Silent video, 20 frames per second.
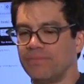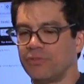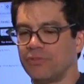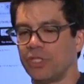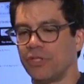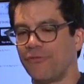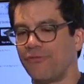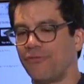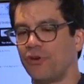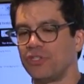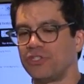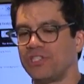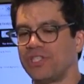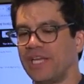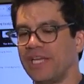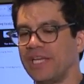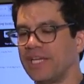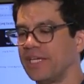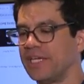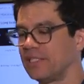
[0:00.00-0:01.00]
So the first
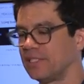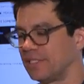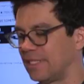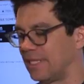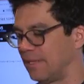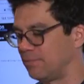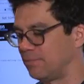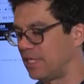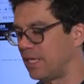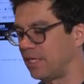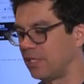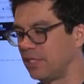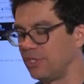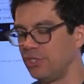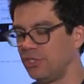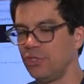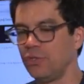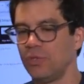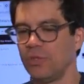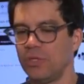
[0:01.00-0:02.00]
thing is that I'm
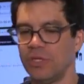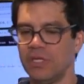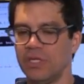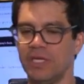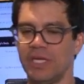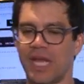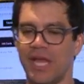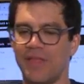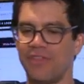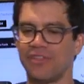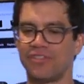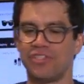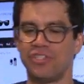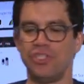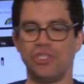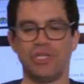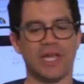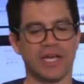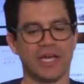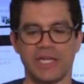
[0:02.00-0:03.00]
telling you, and this
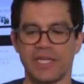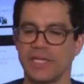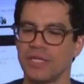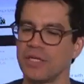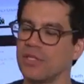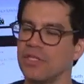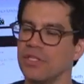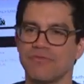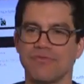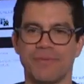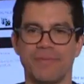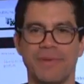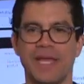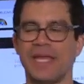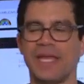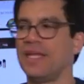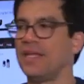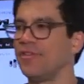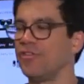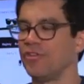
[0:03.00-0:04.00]
is you're not going to hear this from
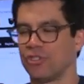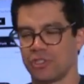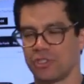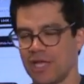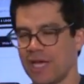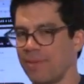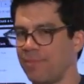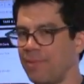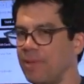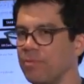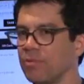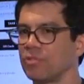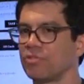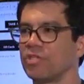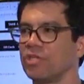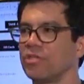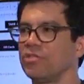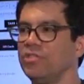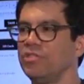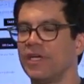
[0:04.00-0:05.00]
any there's a lot of people
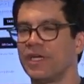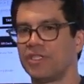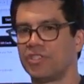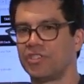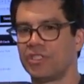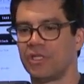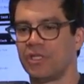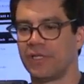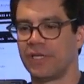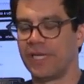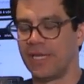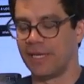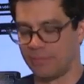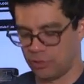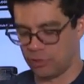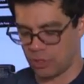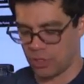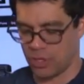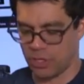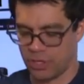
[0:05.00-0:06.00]
telling you how to sell on
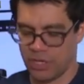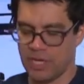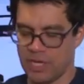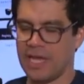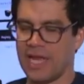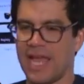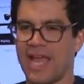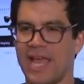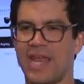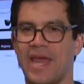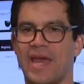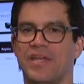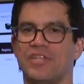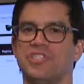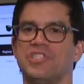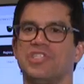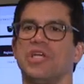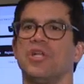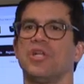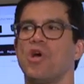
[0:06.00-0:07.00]
Amazon and how to
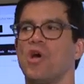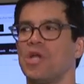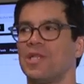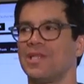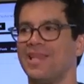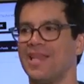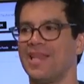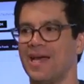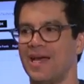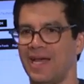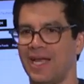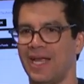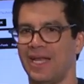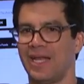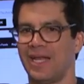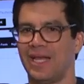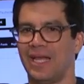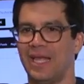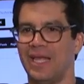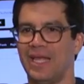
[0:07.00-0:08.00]
sell
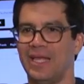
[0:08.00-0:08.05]
online.